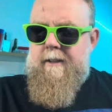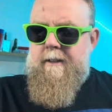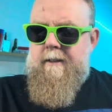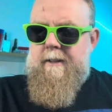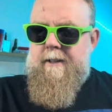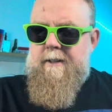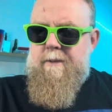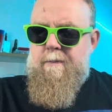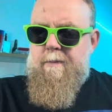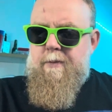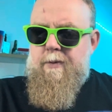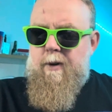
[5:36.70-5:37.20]

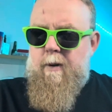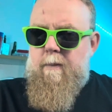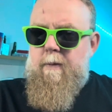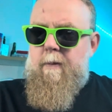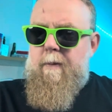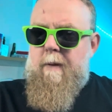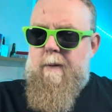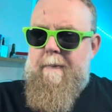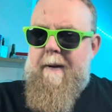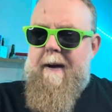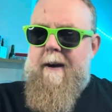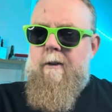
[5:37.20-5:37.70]
It's
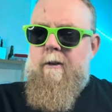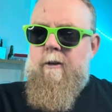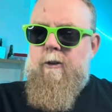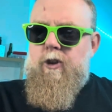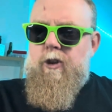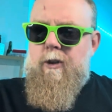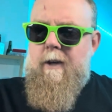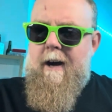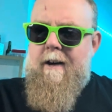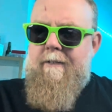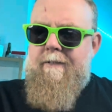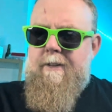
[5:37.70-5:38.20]
probably better on
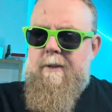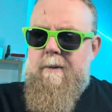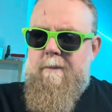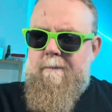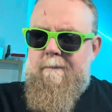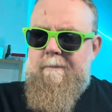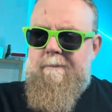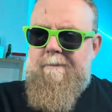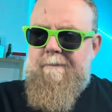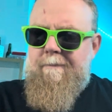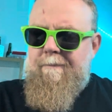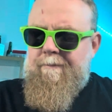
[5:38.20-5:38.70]
draft,
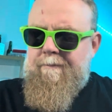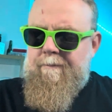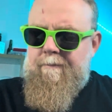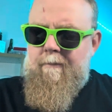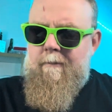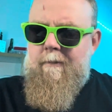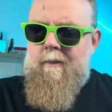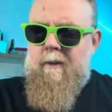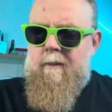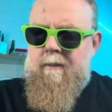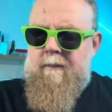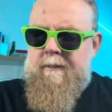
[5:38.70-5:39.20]

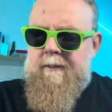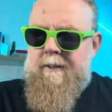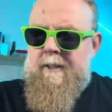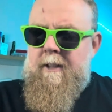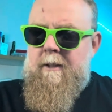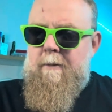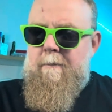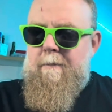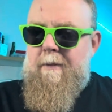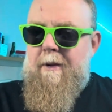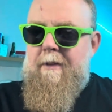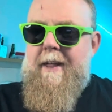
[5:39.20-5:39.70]

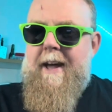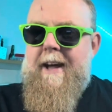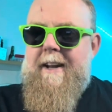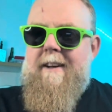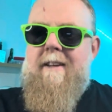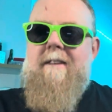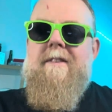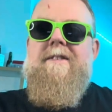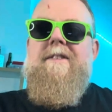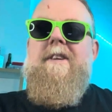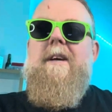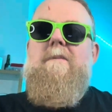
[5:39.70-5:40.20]
but then
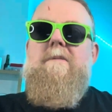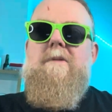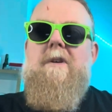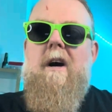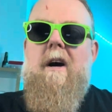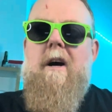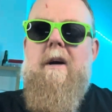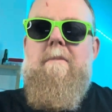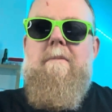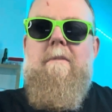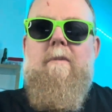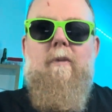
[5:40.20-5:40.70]
at the same
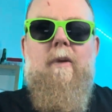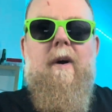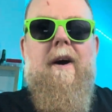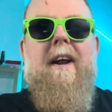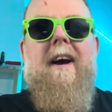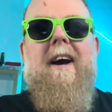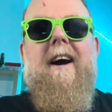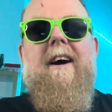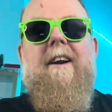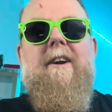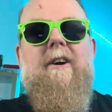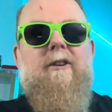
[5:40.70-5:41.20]
time, when
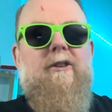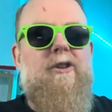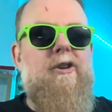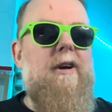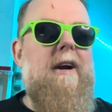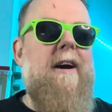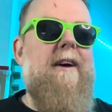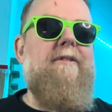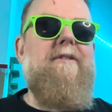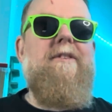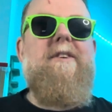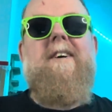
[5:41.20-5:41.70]
I had it on
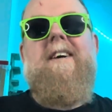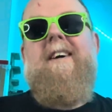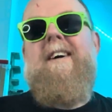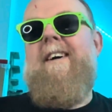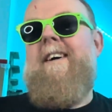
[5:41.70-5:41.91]
draft,